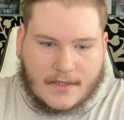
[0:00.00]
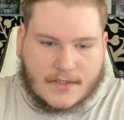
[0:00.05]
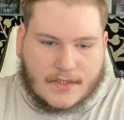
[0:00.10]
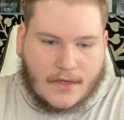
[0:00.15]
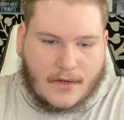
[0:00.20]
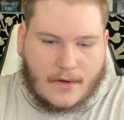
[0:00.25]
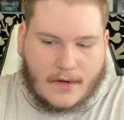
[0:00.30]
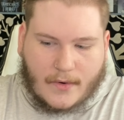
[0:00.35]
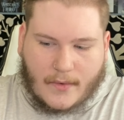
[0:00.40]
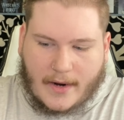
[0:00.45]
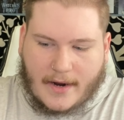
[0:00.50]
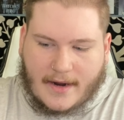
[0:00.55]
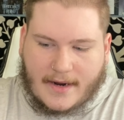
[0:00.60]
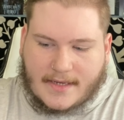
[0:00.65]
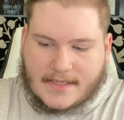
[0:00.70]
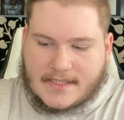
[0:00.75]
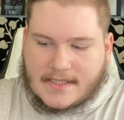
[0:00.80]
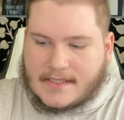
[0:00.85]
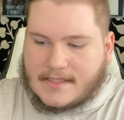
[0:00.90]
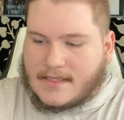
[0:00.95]
So
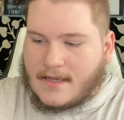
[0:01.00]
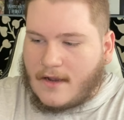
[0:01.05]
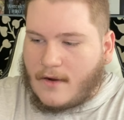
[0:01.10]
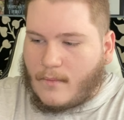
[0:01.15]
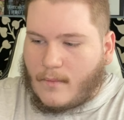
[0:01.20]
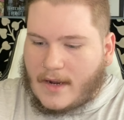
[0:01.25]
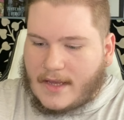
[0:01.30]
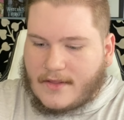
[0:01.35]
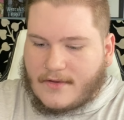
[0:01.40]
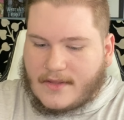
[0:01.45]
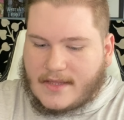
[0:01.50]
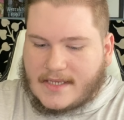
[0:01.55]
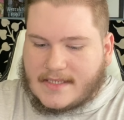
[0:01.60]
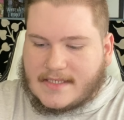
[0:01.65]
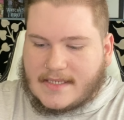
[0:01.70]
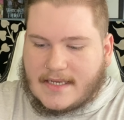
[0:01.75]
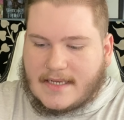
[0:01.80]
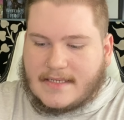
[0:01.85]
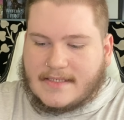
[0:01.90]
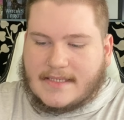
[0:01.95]
Aquariuses, whether
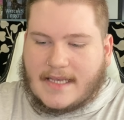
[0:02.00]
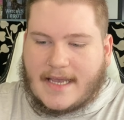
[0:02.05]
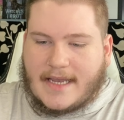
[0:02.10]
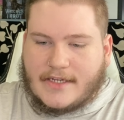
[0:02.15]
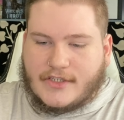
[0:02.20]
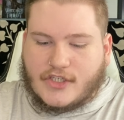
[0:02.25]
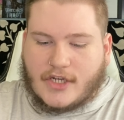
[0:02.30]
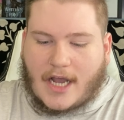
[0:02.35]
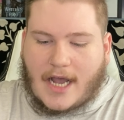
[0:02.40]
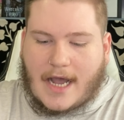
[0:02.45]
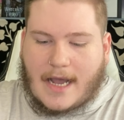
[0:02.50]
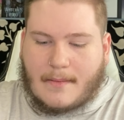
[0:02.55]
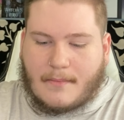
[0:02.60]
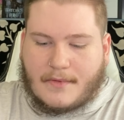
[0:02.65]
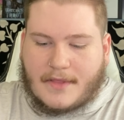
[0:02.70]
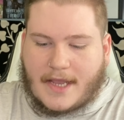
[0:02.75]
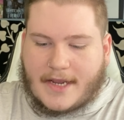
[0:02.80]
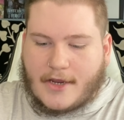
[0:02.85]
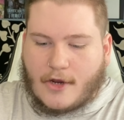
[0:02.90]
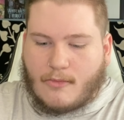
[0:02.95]
this is a
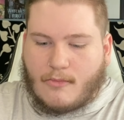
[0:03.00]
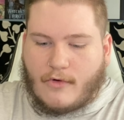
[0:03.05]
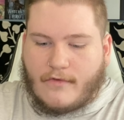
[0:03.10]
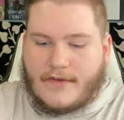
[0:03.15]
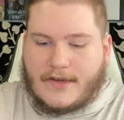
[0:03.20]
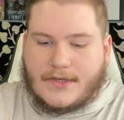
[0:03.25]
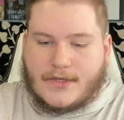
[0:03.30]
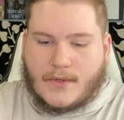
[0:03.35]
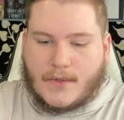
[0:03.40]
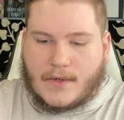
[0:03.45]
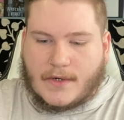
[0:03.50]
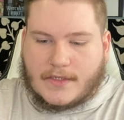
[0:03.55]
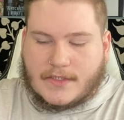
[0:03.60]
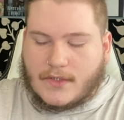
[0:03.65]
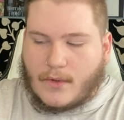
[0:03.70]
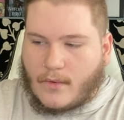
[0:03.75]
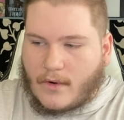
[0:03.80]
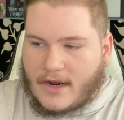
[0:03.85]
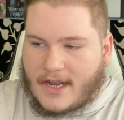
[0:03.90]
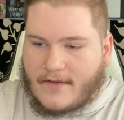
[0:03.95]
job that you're moving towards
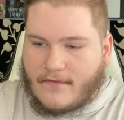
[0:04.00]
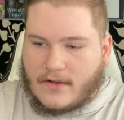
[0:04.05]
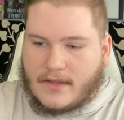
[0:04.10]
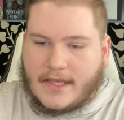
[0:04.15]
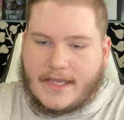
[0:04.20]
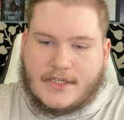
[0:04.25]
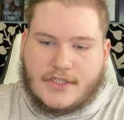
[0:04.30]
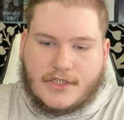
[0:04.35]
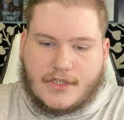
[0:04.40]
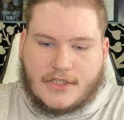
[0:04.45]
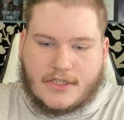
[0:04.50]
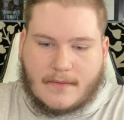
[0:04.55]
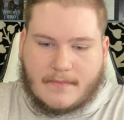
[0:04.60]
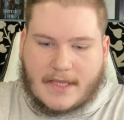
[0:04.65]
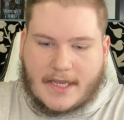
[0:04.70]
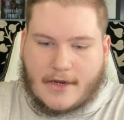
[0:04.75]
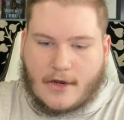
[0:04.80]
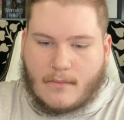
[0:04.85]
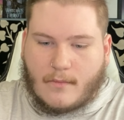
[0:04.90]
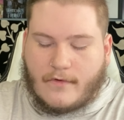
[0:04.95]
or a relationship
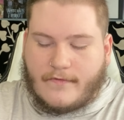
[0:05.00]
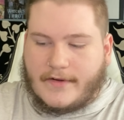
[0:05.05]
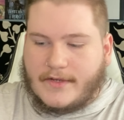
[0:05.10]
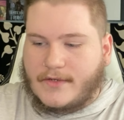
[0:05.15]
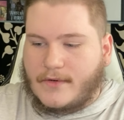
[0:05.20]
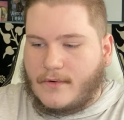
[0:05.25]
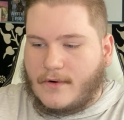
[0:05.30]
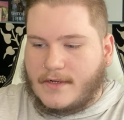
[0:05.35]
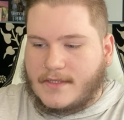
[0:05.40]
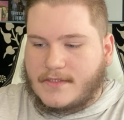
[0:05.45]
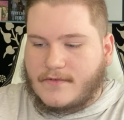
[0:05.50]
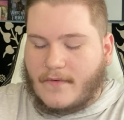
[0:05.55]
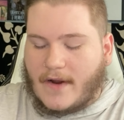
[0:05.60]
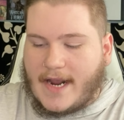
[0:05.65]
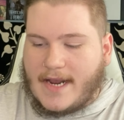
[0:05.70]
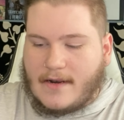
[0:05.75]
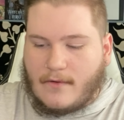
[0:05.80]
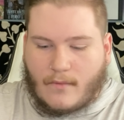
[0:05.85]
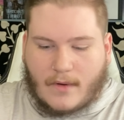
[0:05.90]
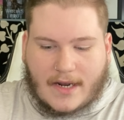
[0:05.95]
that you're moving towards,
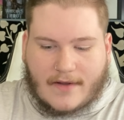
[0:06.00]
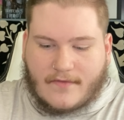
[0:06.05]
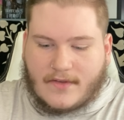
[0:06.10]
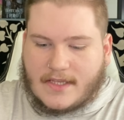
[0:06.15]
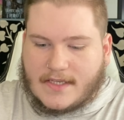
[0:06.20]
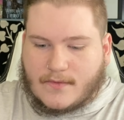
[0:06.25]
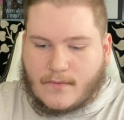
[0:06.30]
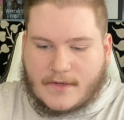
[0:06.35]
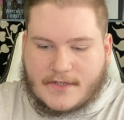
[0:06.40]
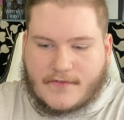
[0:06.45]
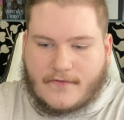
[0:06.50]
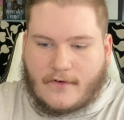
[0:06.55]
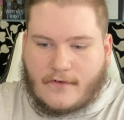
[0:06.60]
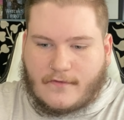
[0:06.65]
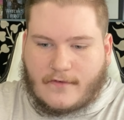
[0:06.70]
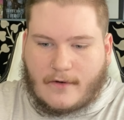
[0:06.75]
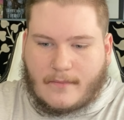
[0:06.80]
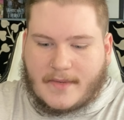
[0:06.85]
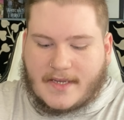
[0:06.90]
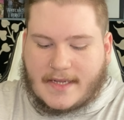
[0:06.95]
right? Whatever this wish
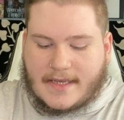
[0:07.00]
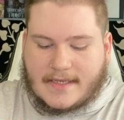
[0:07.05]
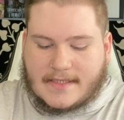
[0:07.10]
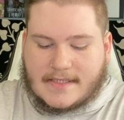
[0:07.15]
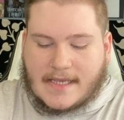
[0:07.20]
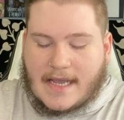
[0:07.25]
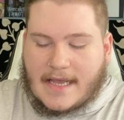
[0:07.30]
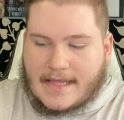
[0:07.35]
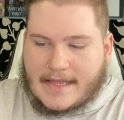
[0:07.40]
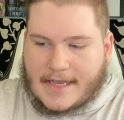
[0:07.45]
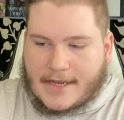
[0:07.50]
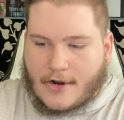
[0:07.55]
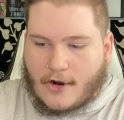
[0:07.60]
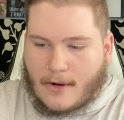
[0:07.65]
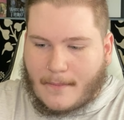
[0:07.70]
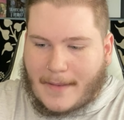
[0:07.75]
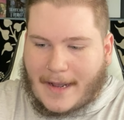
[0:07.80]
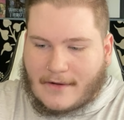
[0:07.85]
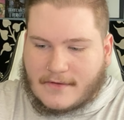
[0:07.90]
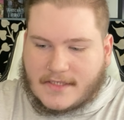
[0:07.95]
fulfillment is that you're
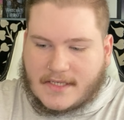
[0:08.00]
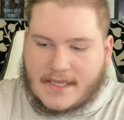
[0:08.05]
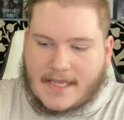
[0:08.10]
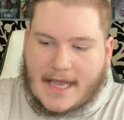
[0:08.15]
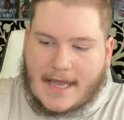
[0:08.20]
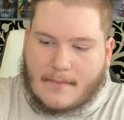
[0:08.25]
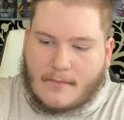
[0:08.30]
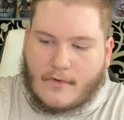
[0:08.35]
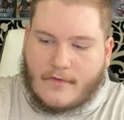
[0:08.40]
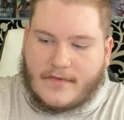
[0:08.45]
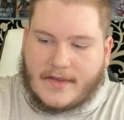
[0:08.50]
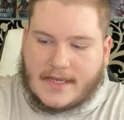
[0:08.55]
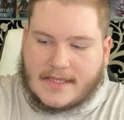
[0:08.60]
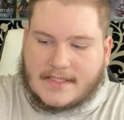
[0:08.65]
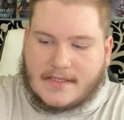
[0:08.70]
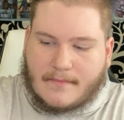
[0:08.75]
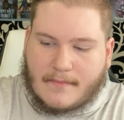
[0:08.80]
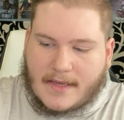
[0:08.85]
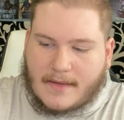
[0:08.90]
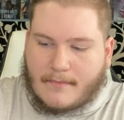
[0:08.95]
about to get moving
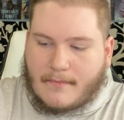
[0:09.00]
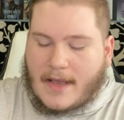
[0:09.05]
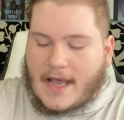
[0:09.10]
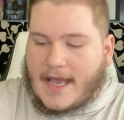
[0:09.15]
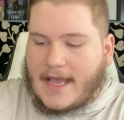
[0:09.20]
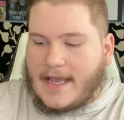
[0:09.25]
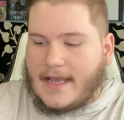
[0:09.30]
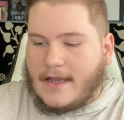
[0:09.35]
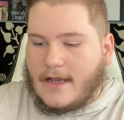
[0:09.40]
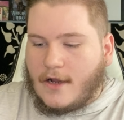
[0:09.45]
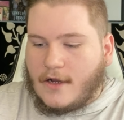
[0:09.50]
into mid-May,